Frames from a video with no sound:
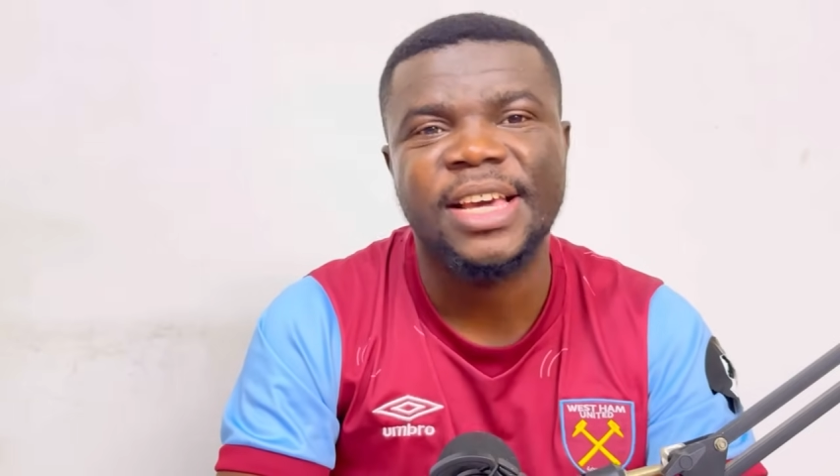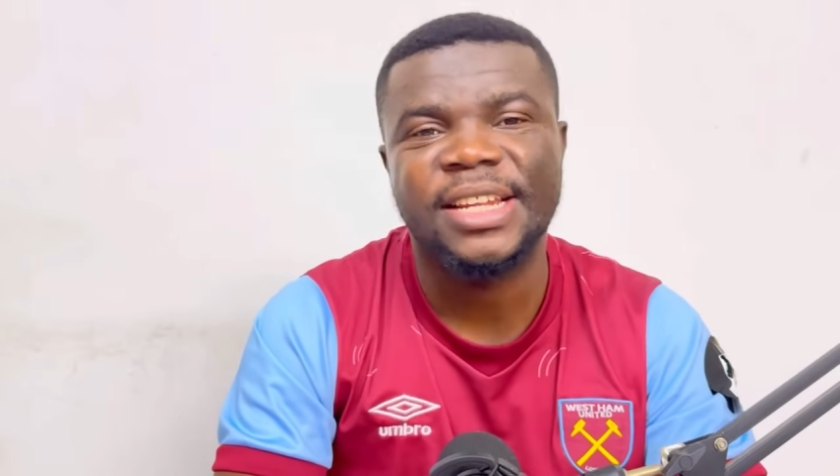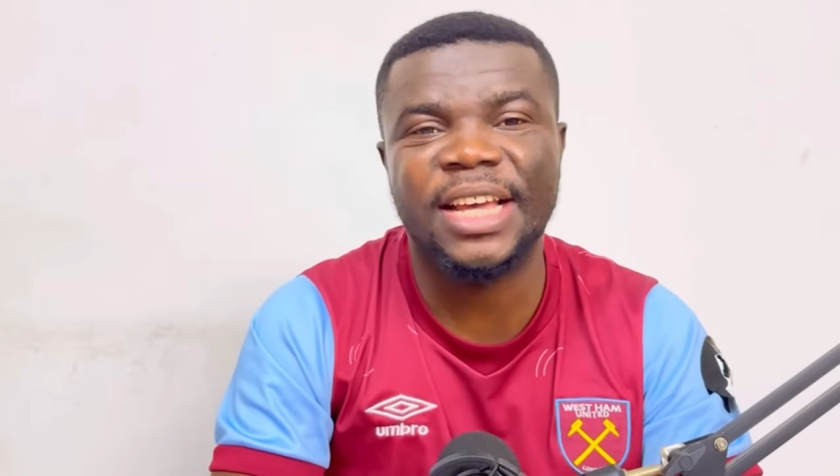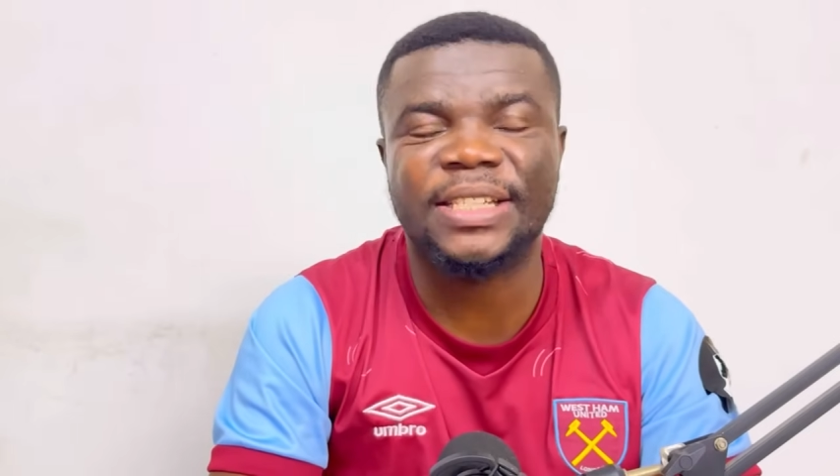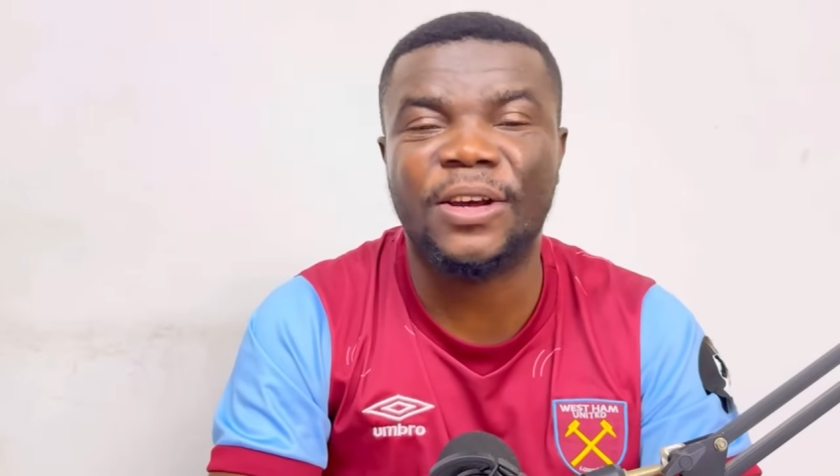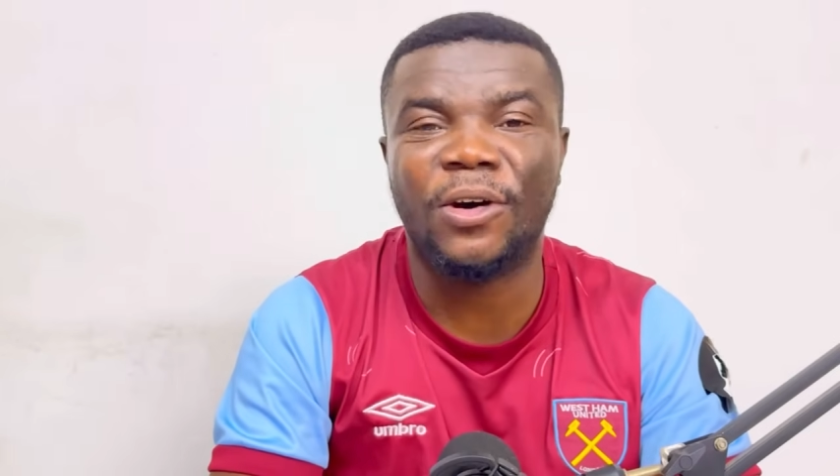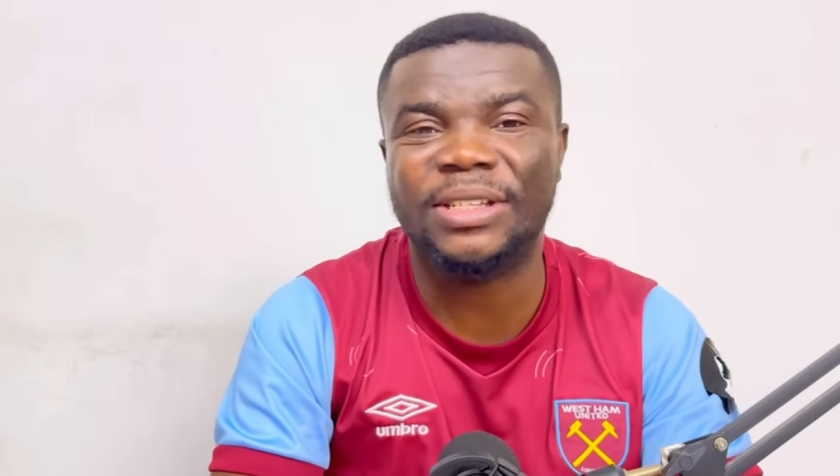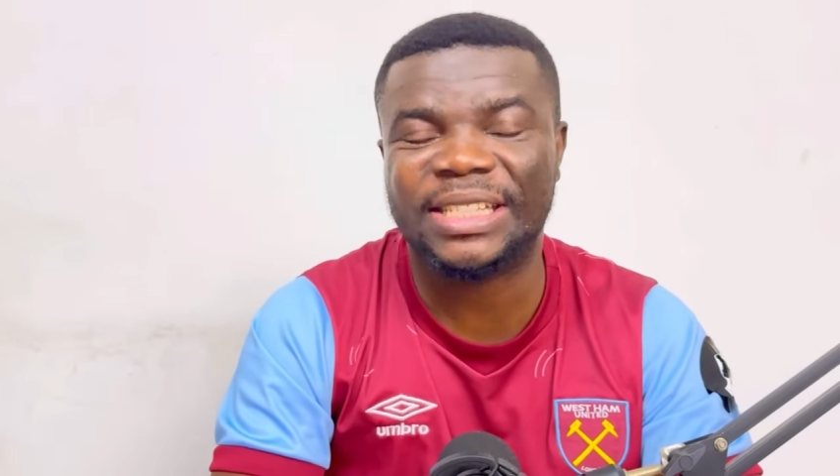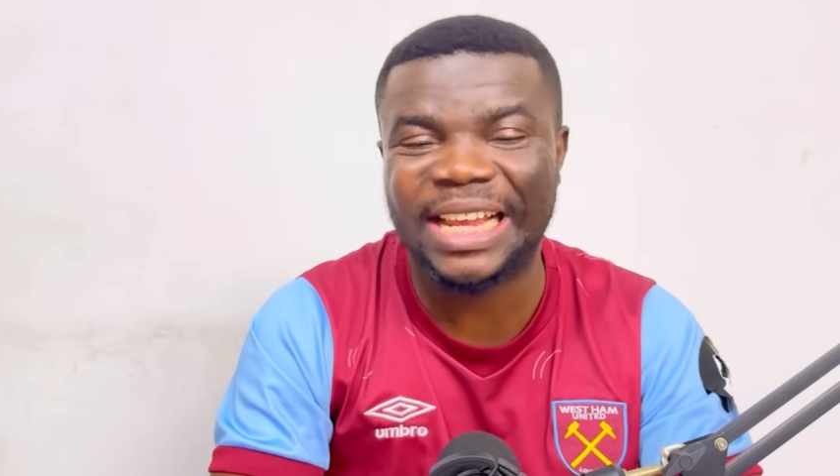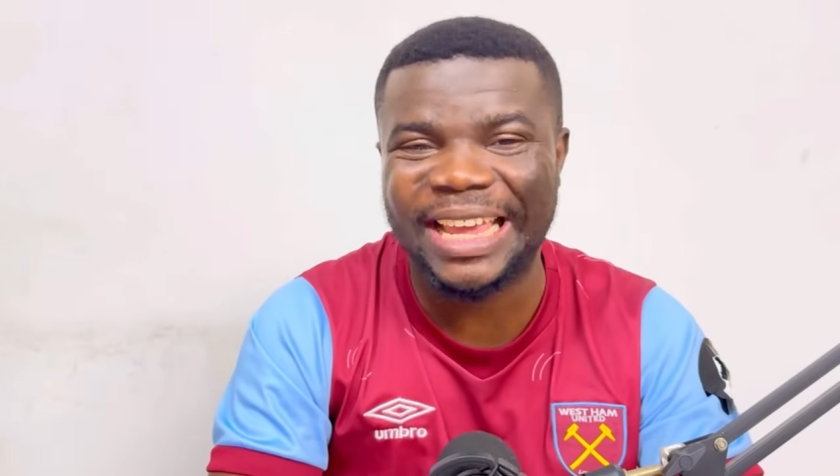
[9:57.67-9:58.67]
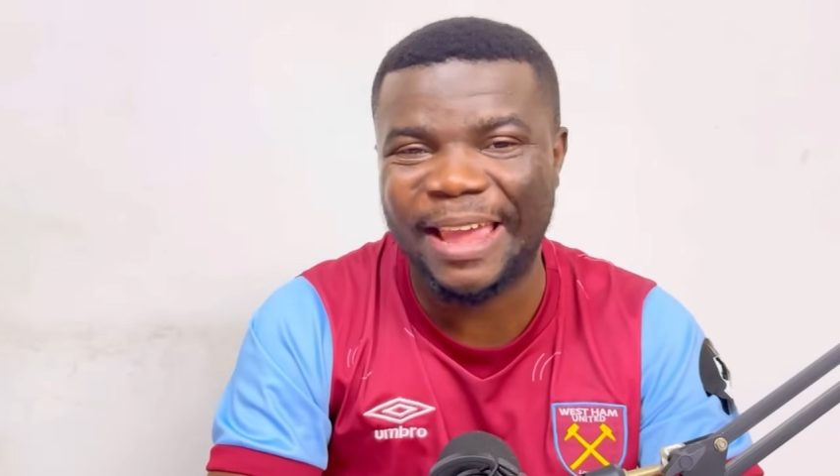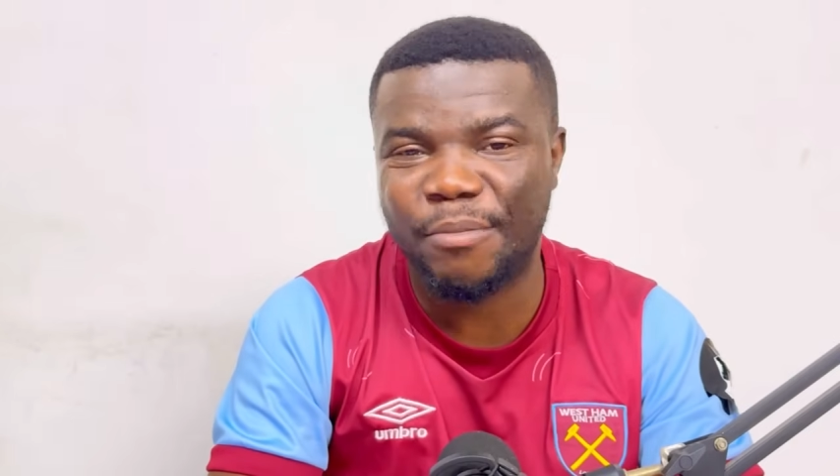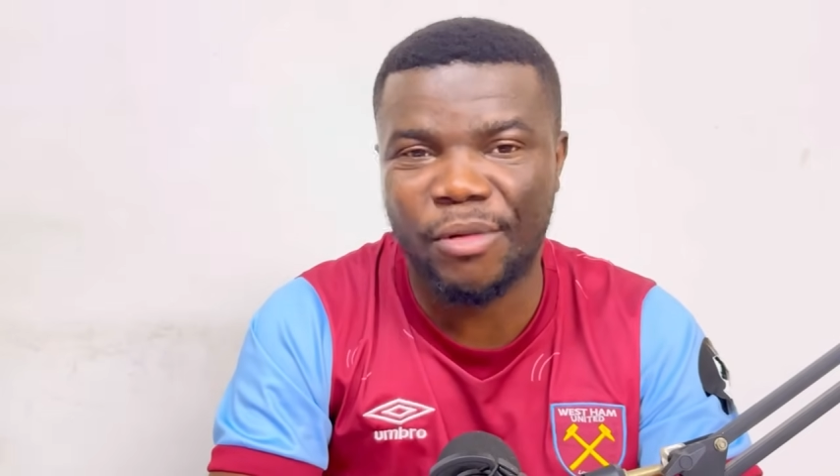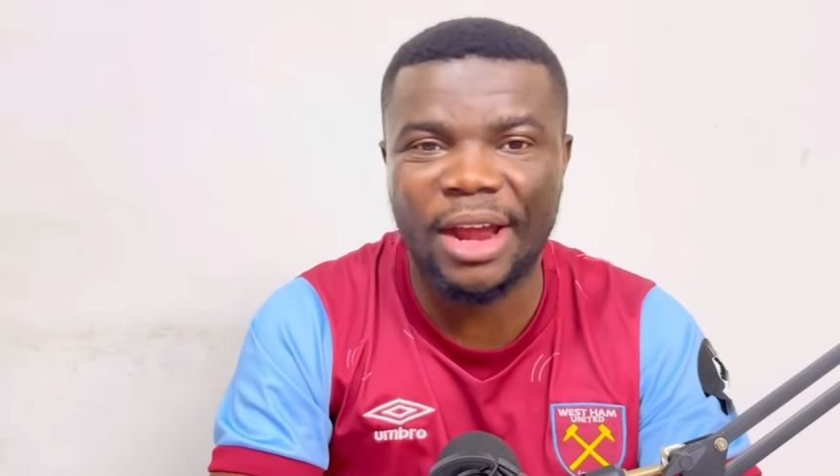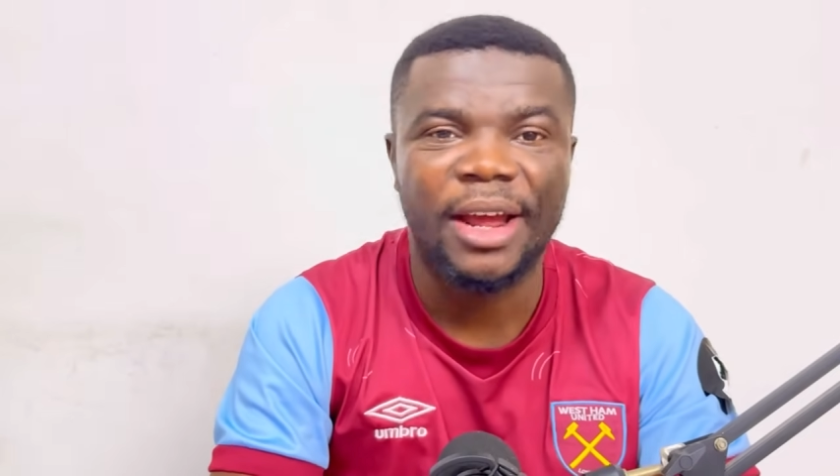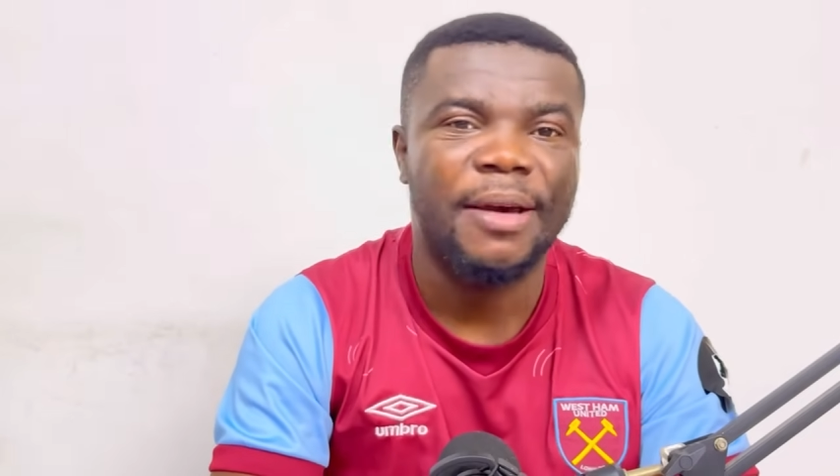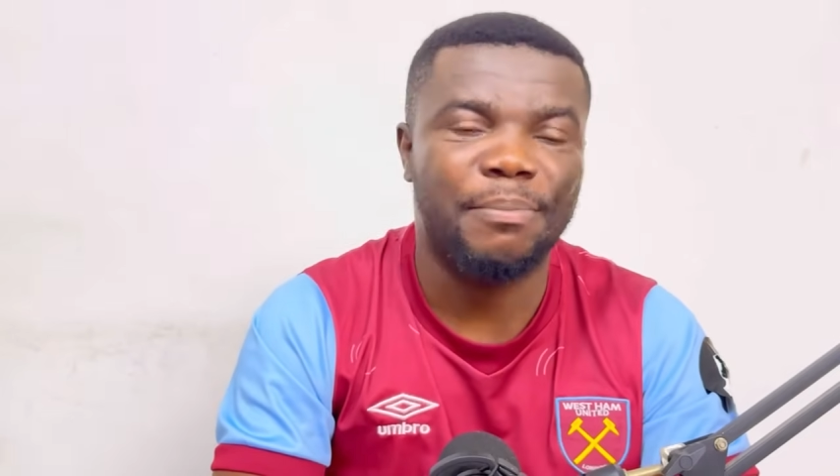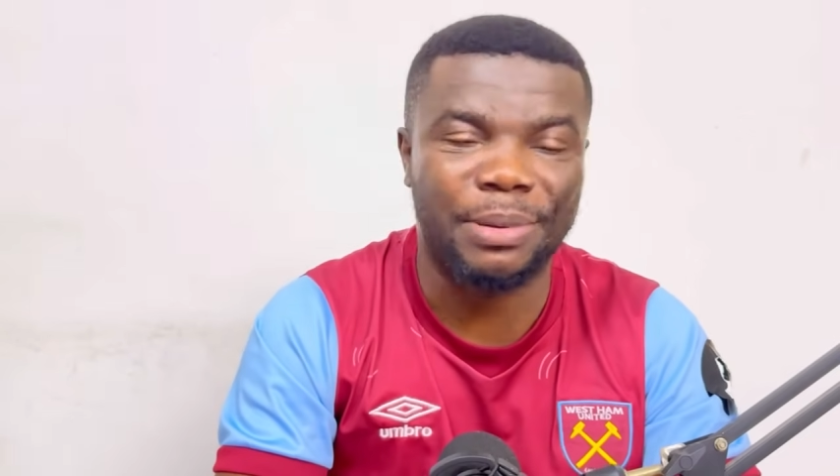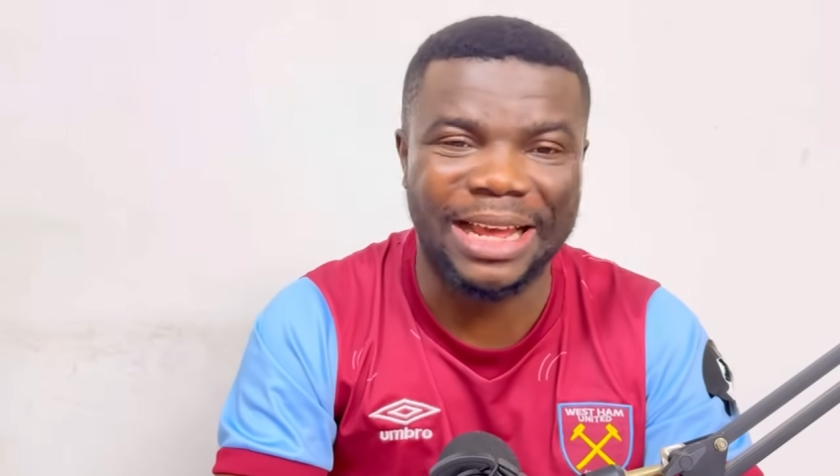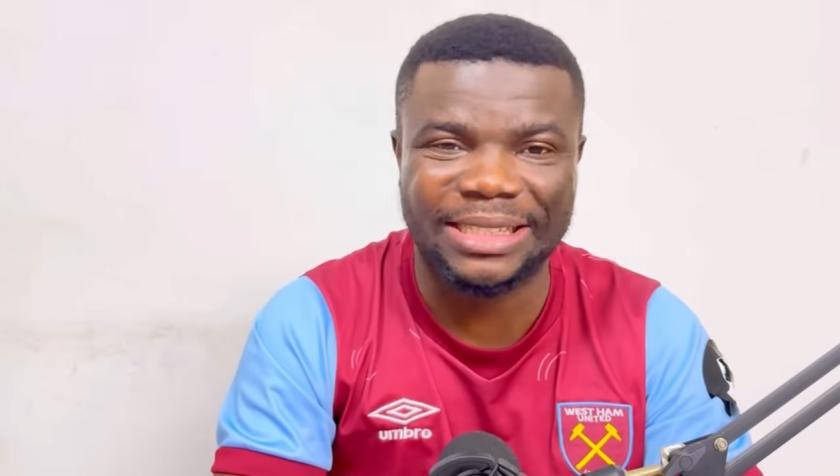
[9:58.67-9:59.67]
na say onsan emra
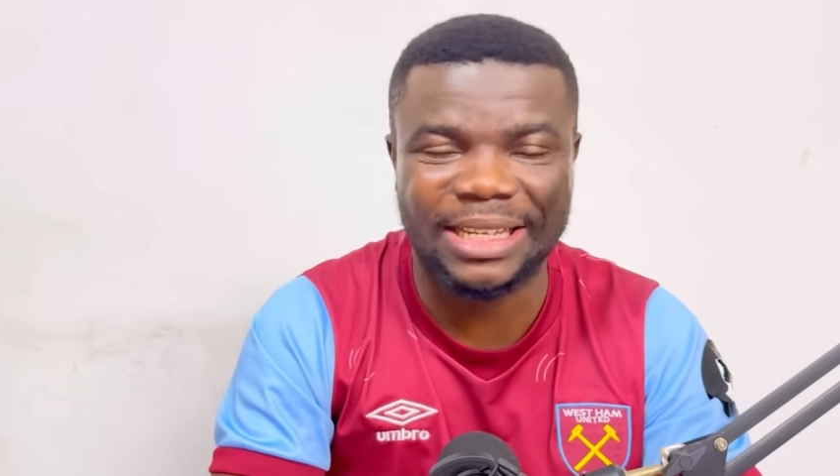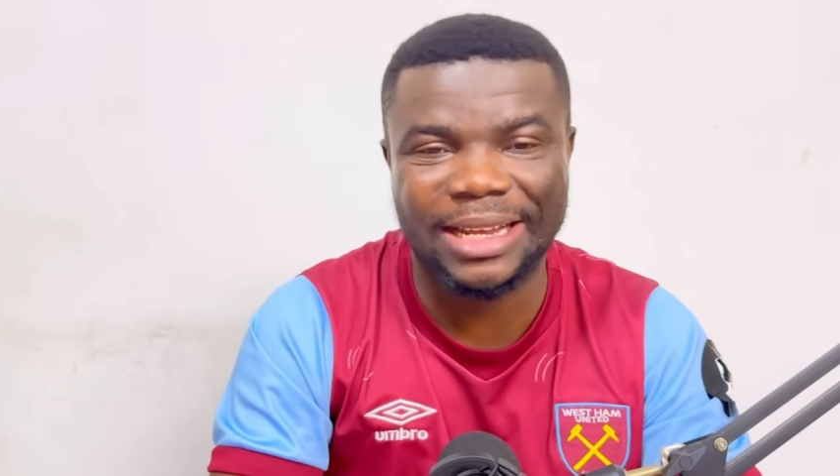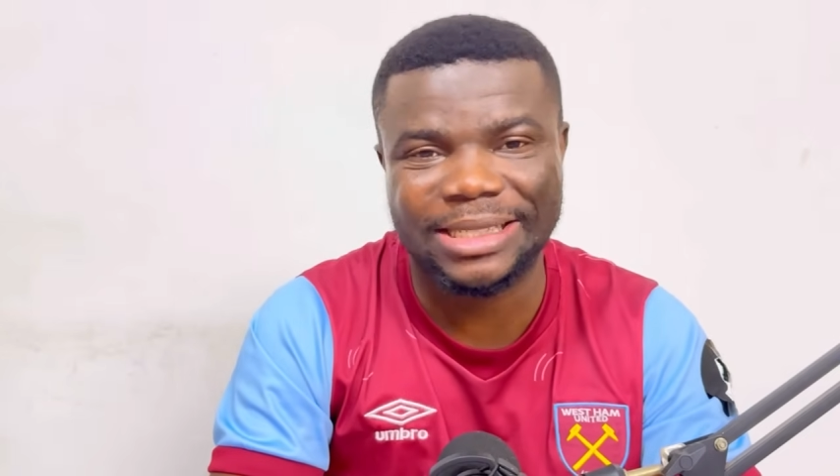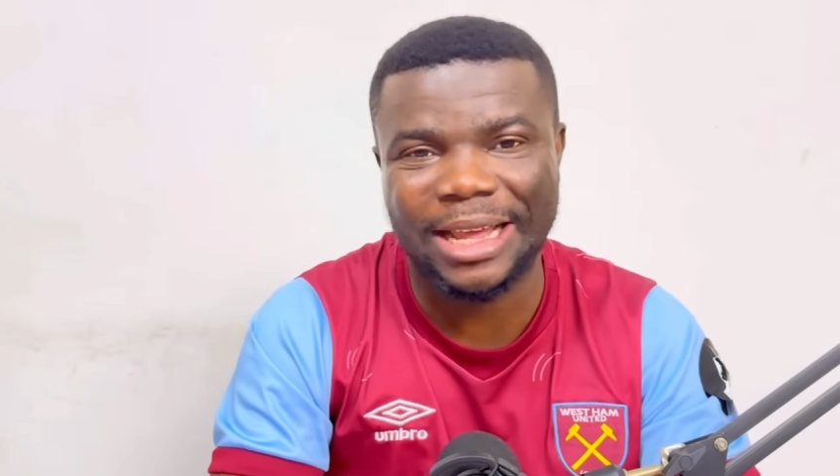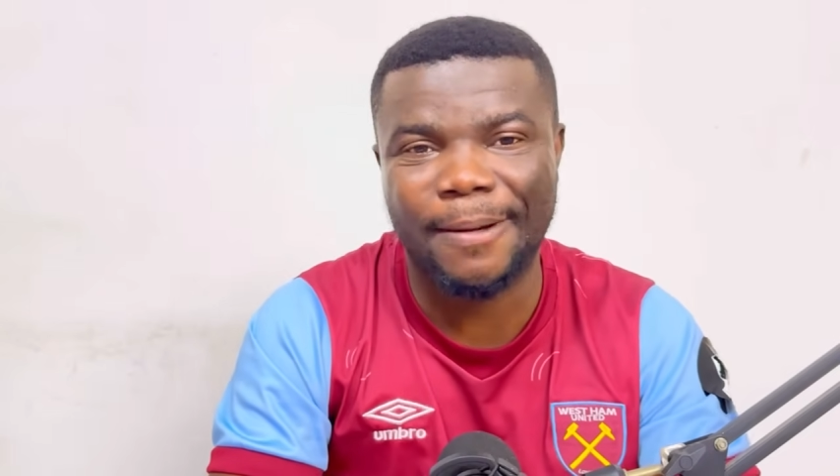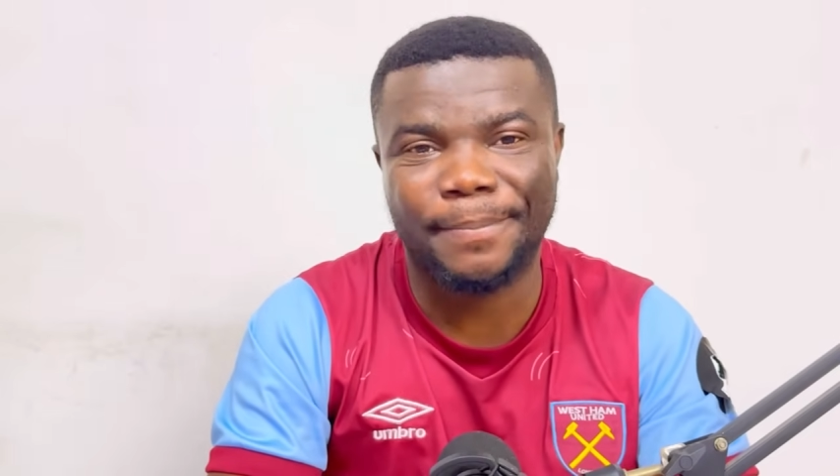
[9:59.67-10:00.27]
Black Stars camp